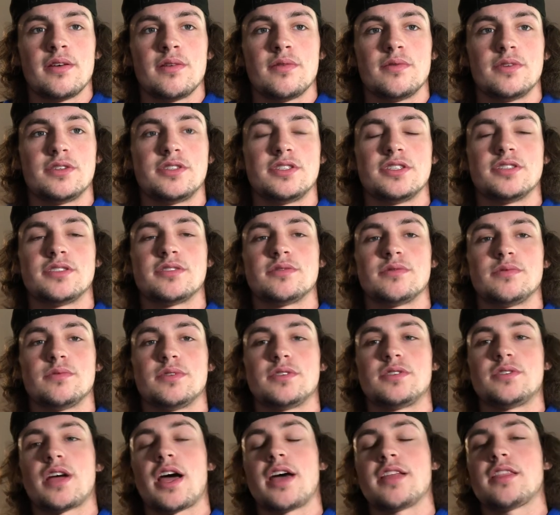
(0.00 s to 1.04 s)
which I
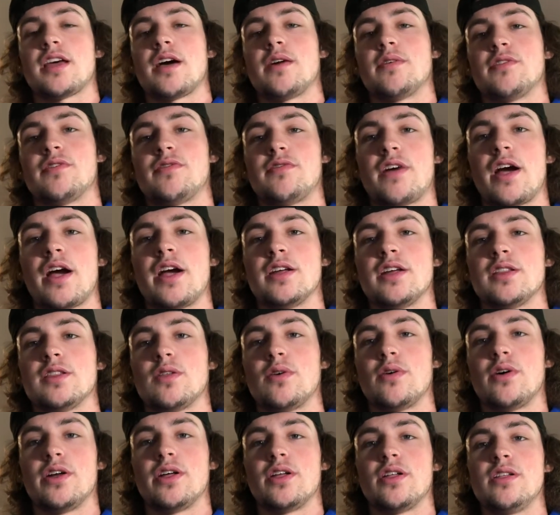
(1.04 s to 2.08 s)
thought was very
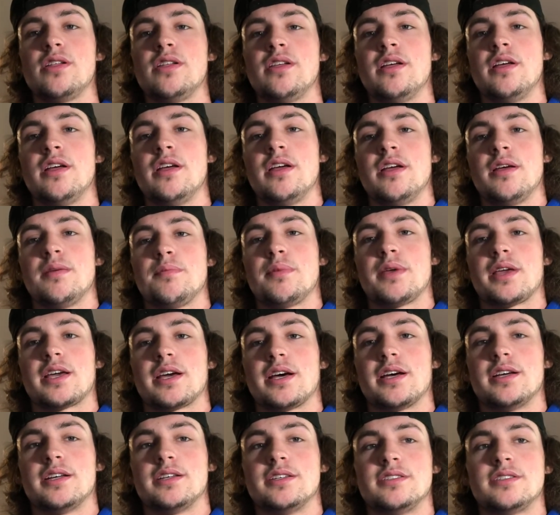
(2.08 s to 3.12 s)
loyal,
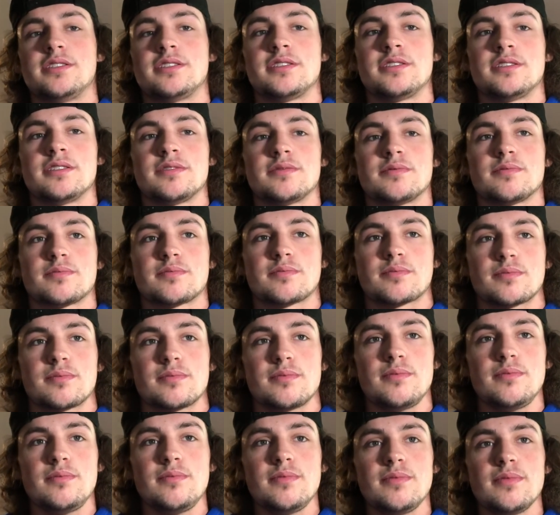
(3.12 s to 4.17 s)
because,
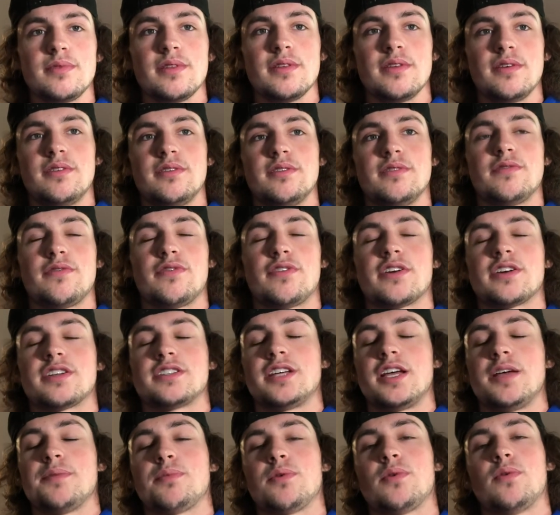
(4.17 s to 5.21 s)
for
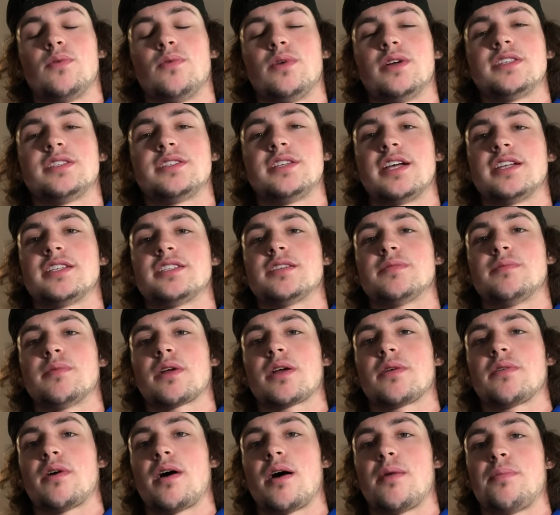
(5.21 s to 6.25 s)
example, what sets them
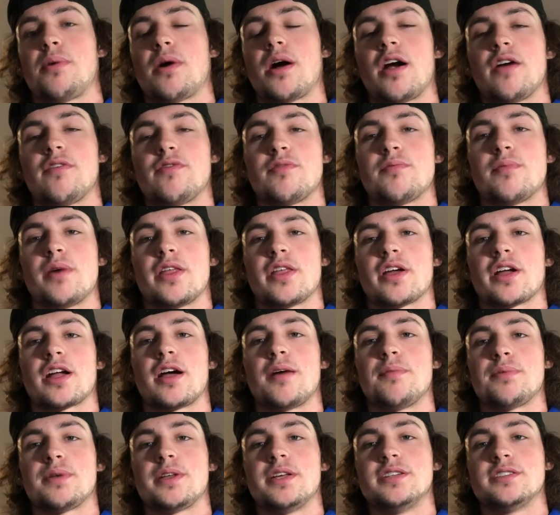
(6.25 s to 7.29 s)
apart from other
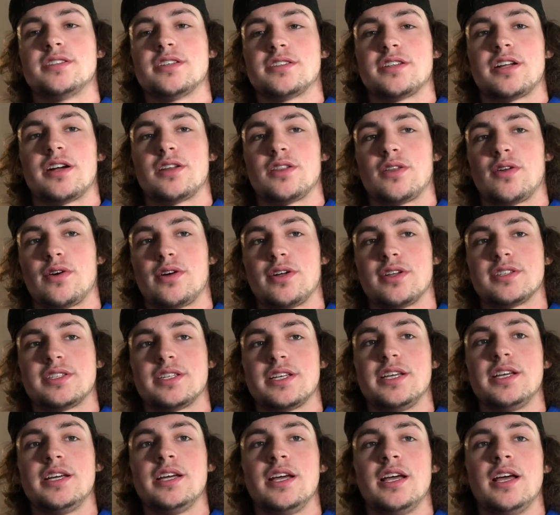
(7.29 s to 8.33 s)
companies is their
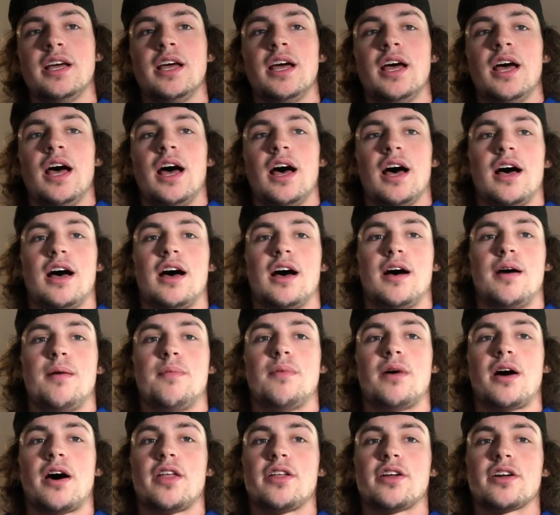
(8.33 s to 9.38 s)
loyalty.
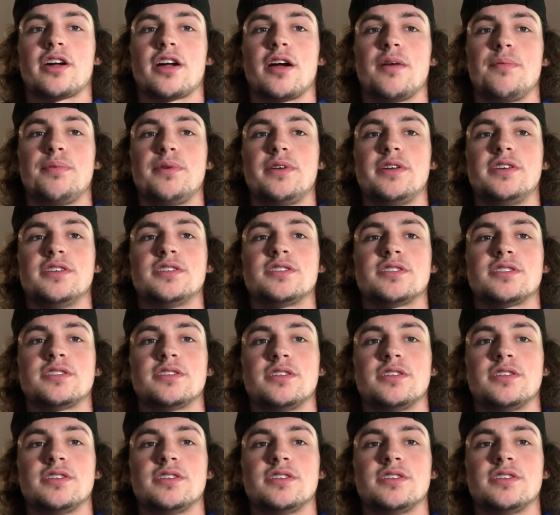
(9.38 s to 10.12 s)
Other companies